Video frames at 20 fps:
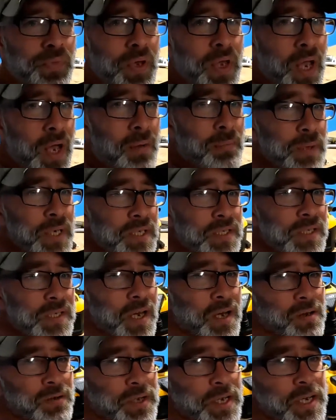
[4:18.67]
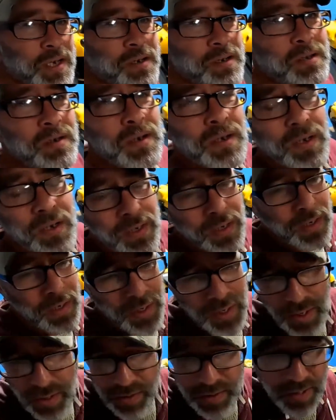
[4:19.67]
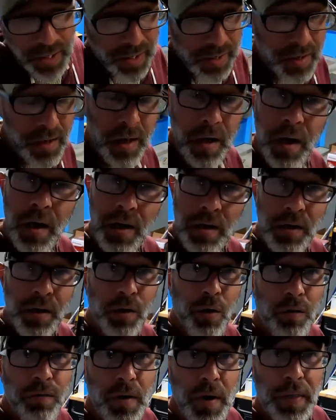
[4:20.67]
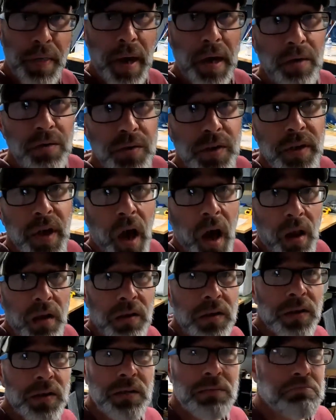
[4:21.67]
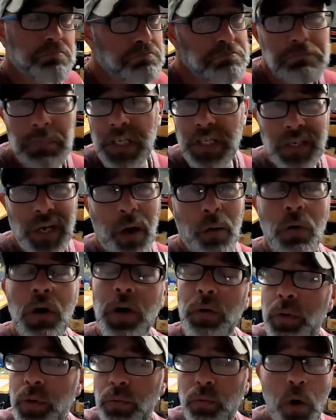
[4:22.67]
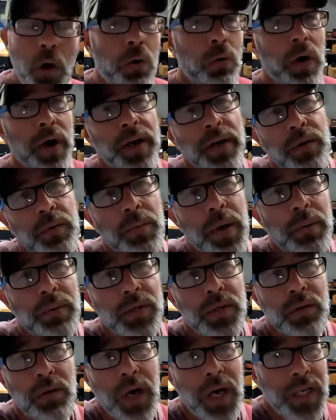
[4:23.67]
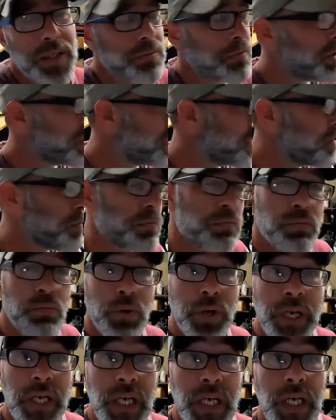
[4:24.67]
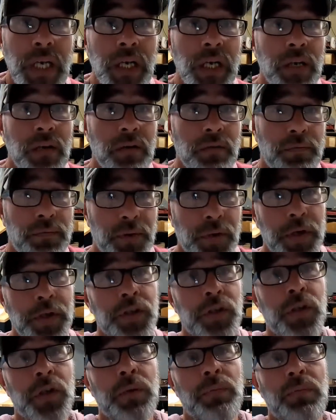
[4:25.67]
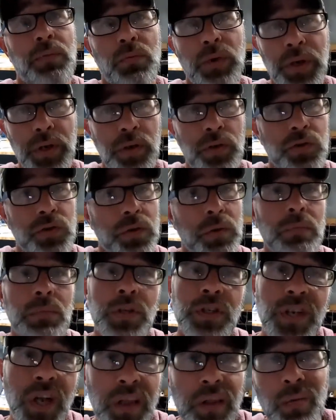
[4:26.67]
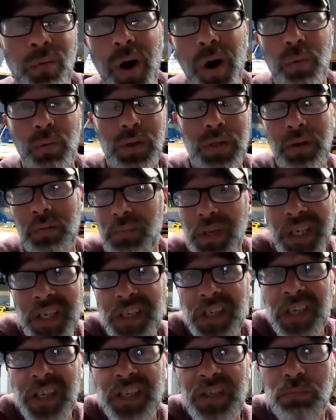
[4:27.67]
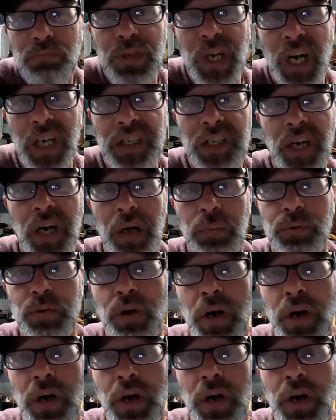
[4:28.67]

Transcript: cabinets down here, you know, it's like a little over $1,000. That's not the way we roll right here on Bubba's Garage. We're gonna refinish them, reuse them. There's nothing wrong with them. They just need some touch-ups,